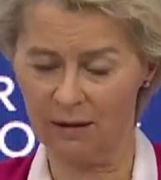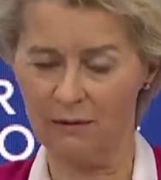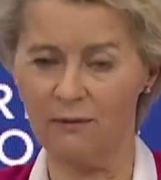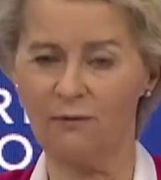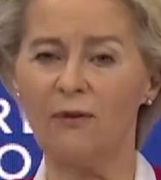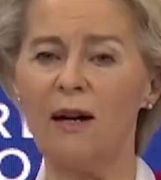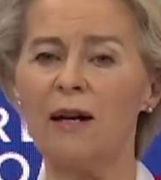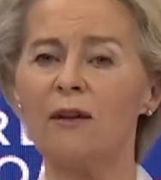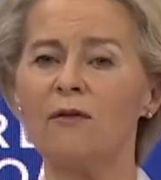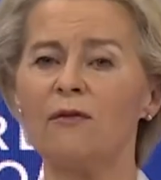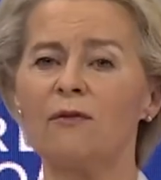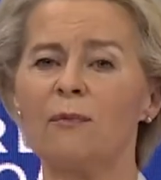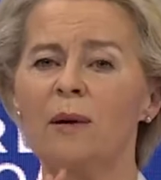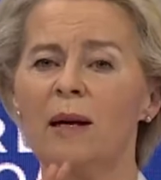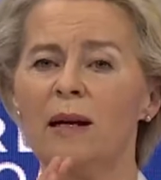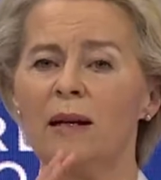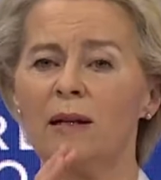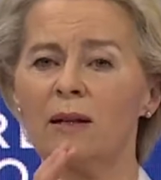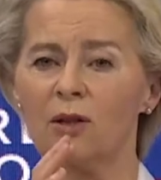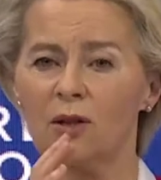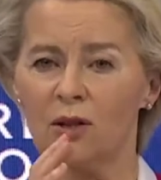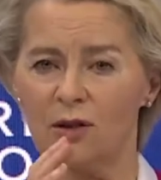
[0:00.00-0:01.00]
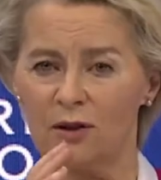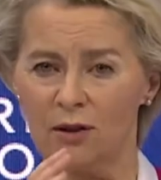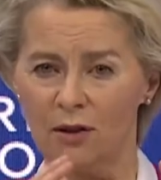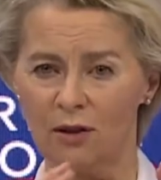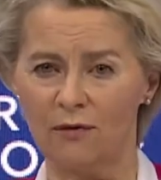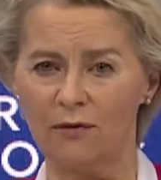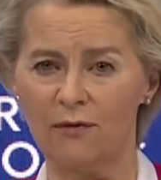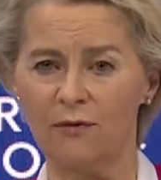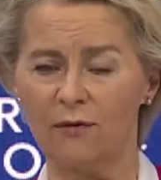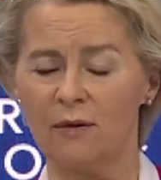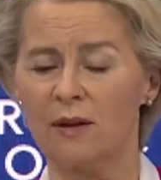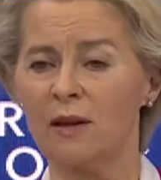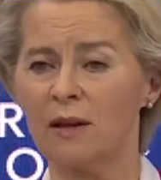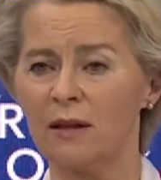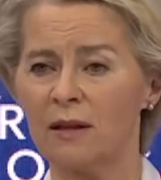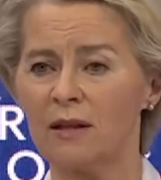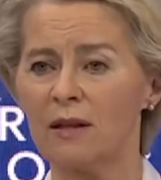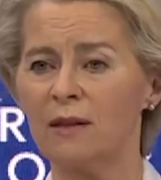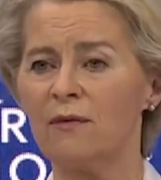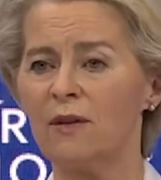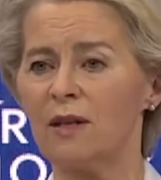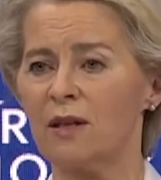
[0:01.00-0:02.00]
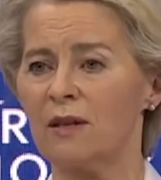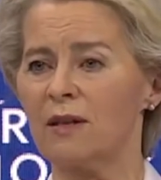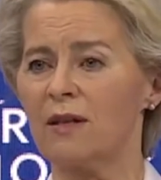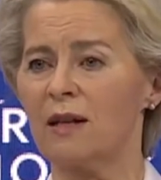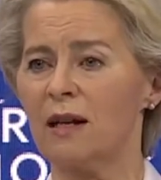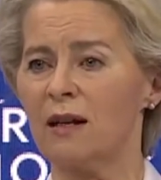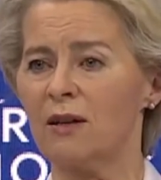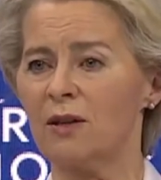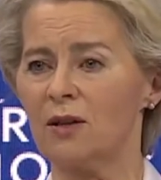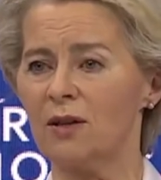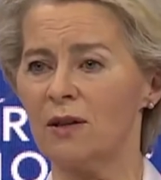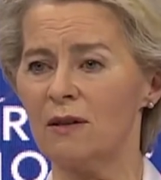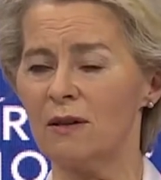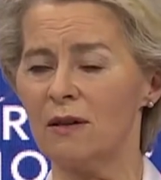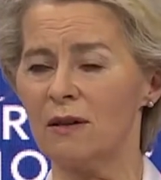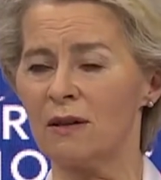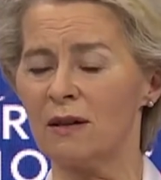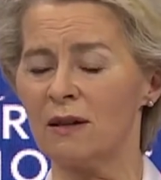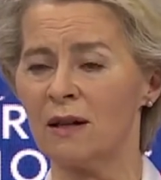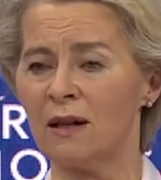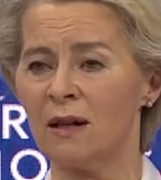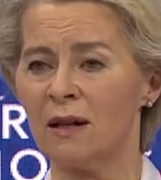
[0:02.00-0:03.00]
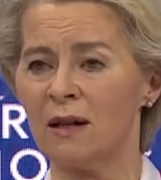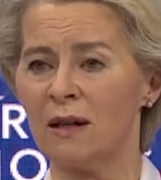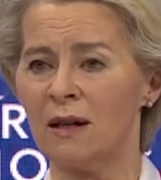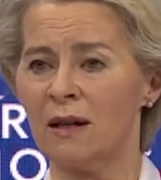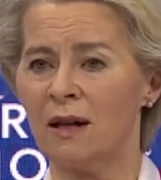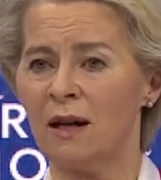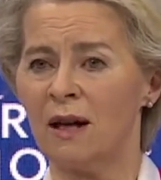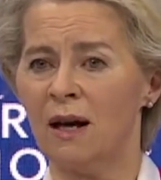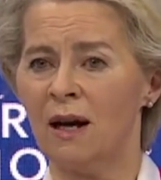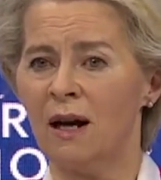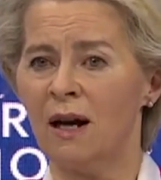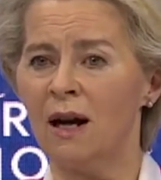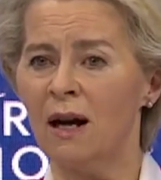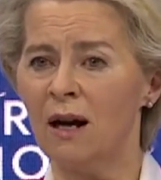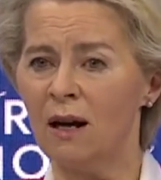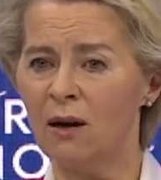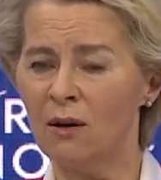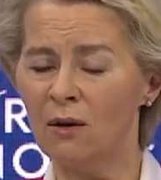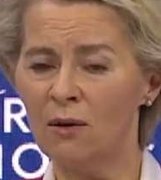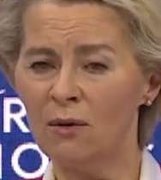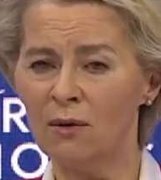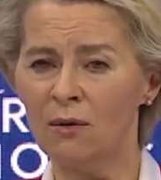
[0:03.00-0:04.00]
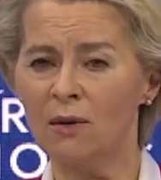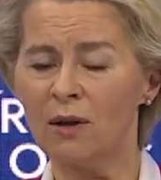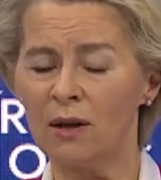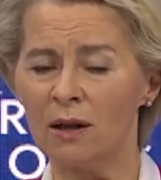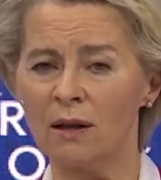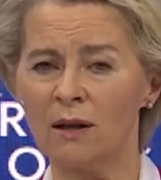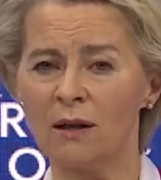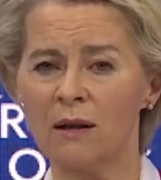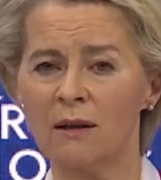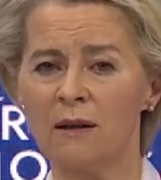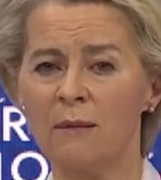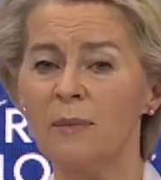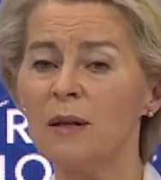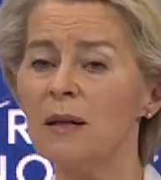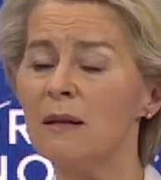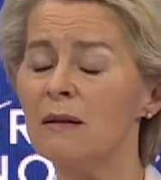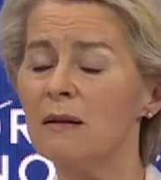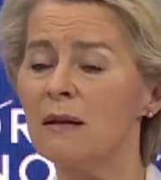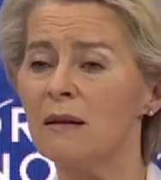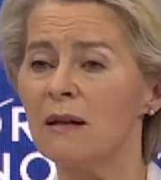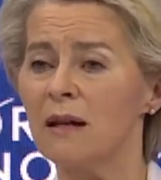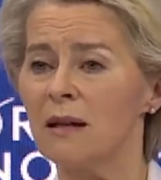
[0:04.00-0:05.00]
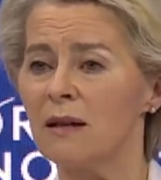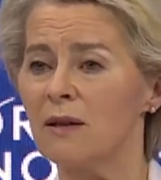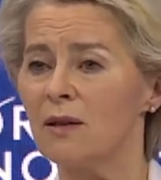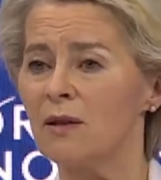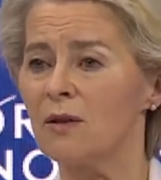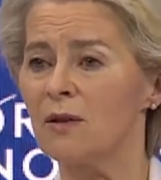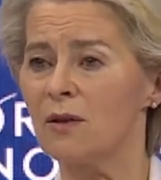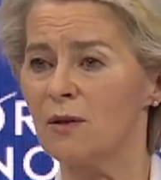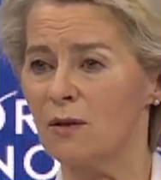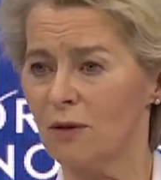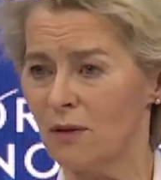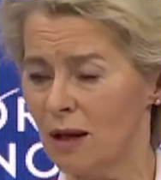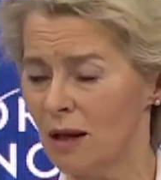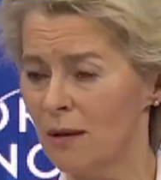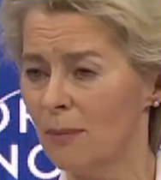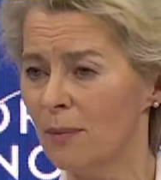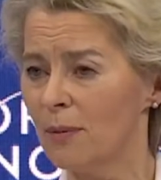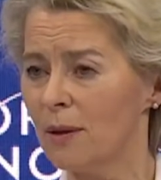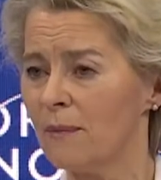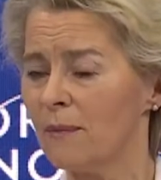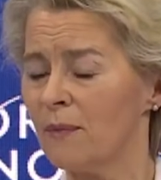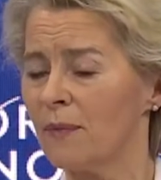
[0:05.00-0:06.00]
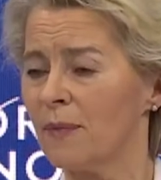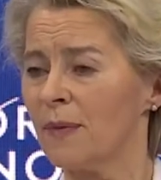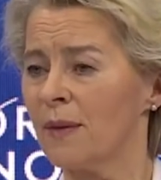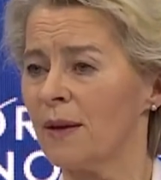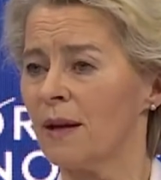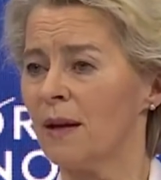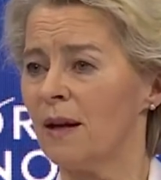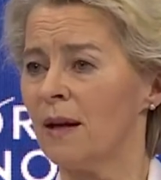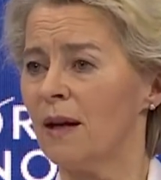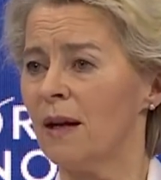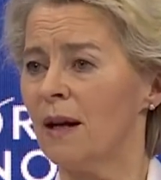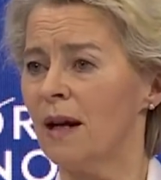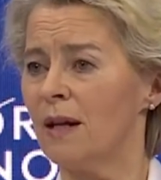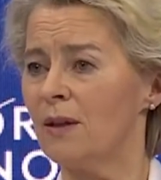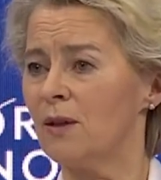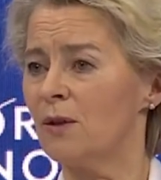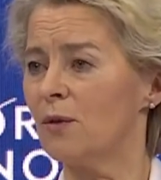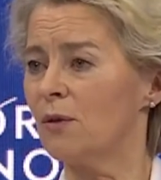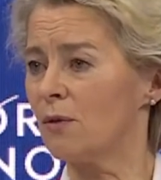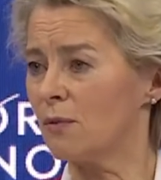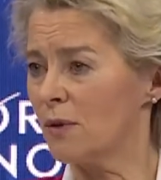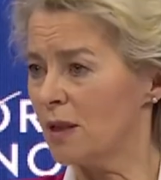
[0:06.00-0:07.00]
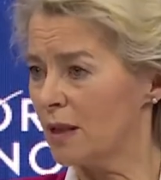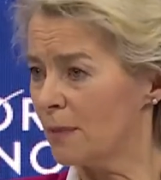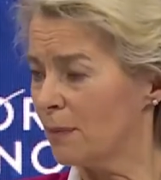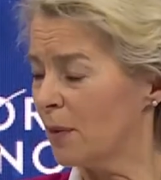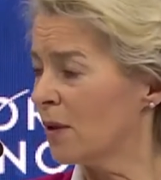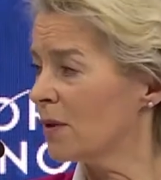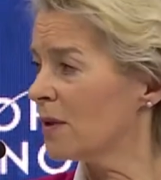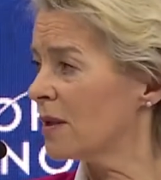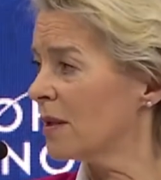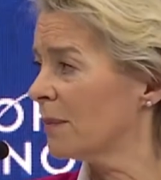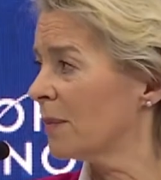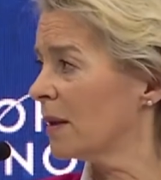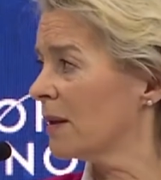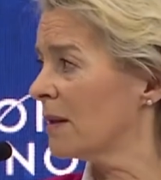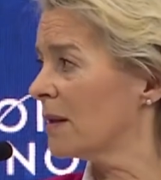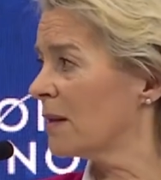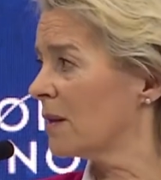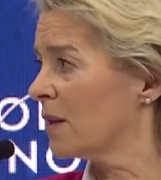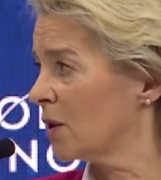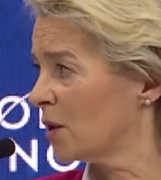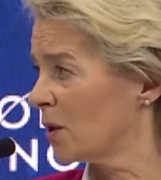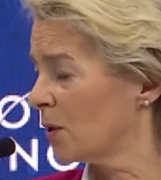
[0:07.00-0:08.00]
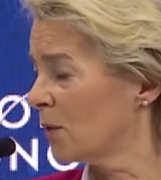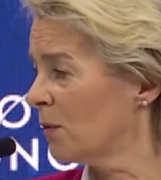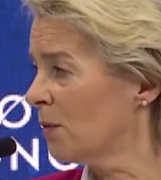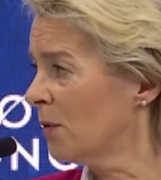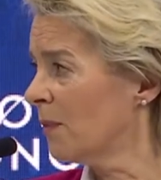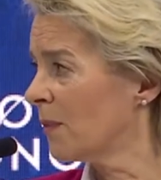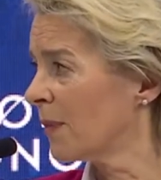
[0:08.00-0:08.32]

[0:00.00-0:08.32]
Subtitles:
5 packages of severe sanctions, how the business sector stood up and took responsibility too,